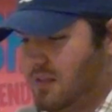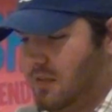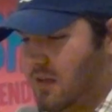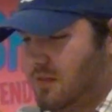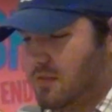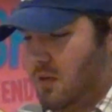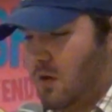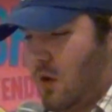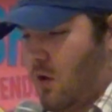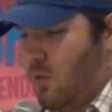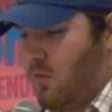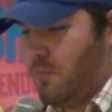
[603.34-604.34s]
he doesn't
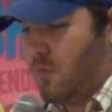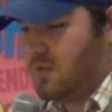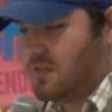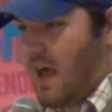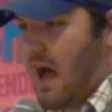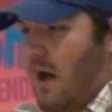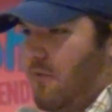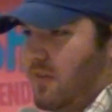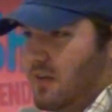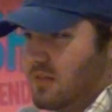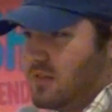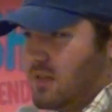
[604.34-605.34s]
know the most
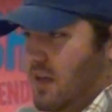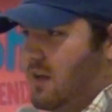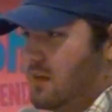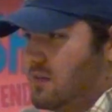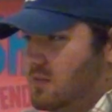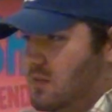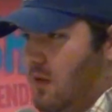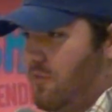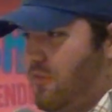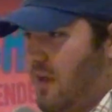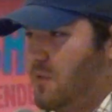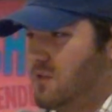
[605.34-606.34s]
obvious things of
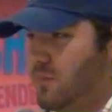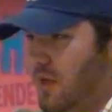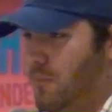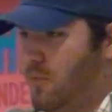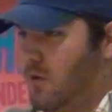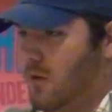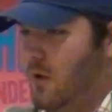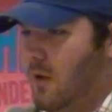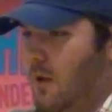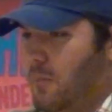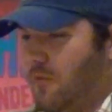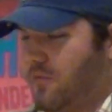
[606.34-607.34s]
famous
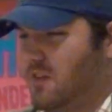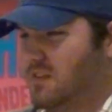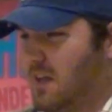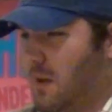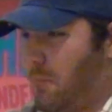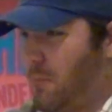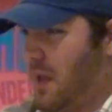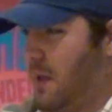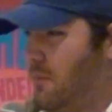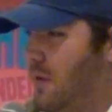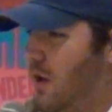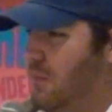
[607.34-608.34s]
people, but if there's like a
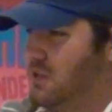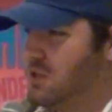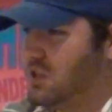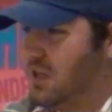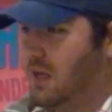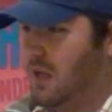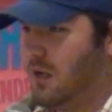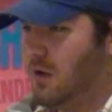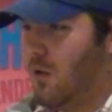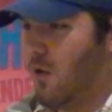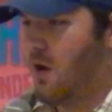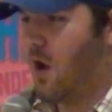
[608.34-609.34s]
pinball
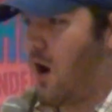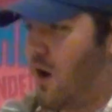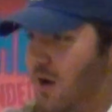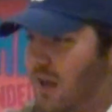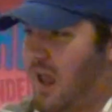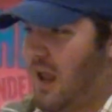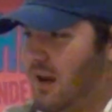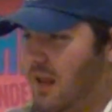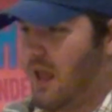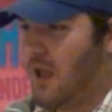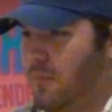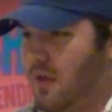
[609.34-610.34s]
machine or an arcade
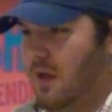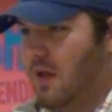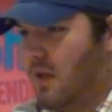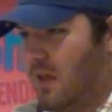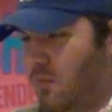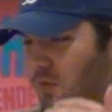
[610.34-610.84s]
game, he